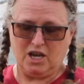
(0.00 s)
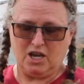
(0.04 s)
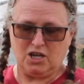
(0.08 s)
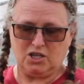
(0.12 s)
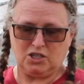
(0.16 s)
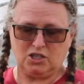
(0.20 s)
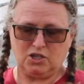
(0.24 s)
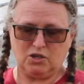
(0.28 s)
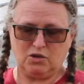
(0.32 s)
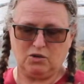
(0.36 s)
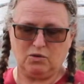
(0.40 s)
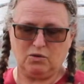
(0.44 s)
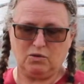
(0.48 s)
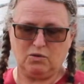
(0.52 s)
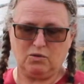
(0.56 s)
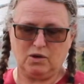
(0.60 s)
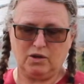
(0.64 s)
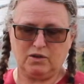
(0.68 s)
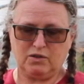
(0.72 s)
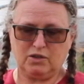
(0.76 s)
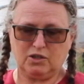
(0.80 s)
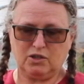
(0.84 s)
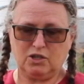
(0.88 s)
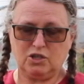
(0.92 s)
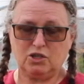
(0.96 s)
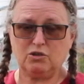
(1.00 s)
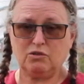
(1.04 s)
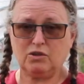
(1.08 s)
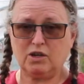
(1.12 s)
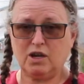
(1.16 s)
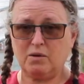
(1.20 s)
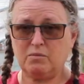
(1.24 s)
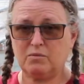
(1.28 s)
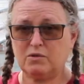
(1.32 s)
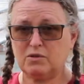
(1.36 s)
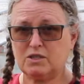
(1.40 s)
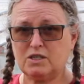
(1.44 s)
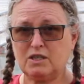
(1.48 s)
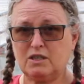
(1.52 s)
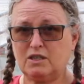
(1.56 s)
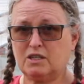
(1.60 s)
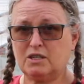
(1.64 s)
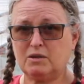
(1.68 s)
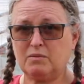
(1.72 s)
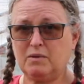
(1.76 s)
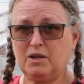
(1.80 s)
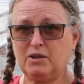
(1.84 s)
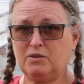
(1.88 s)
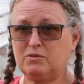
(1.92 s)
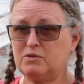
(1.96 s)
So the cucumbers and the
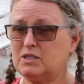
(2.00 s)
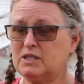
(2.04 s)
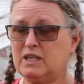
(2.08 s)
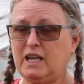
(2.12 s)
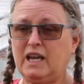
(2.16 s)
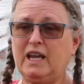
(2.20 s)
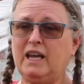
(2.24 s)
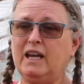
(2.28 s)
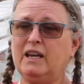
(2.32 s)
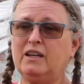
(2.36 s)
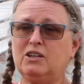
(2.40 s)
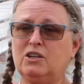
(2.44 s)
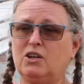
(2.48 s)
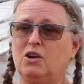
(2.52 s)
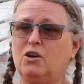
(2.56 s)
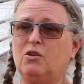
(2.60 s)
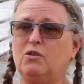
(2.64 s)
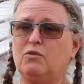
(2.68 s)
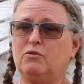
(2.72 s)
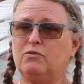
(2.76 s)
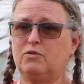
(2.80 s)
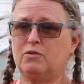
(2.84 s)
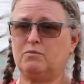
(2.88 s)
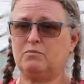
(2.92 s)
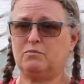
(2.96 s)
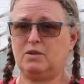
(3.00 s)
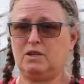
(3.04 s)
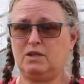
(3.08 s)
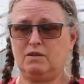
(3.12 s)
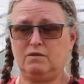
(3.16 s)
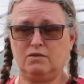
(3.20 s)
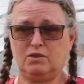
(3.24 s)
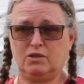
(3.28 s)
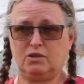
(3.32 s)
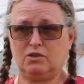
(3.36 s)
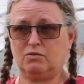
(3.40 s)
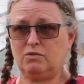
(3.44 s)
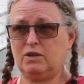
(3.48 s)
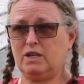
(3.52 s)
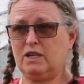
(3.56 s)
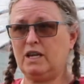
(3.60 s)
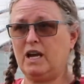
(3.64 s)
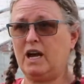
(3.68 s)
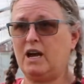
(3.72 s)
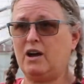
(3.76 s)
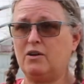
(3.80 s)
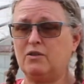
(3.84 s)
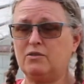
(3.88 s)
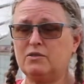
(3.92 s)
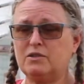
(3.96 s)
tomatoes can't go from even the
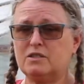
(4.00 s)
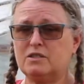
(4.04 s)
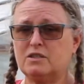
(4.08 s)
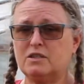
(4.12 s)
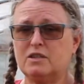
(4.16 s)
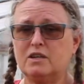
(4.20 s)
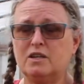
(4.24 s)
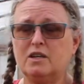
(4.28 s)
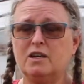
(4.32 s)
greenhouse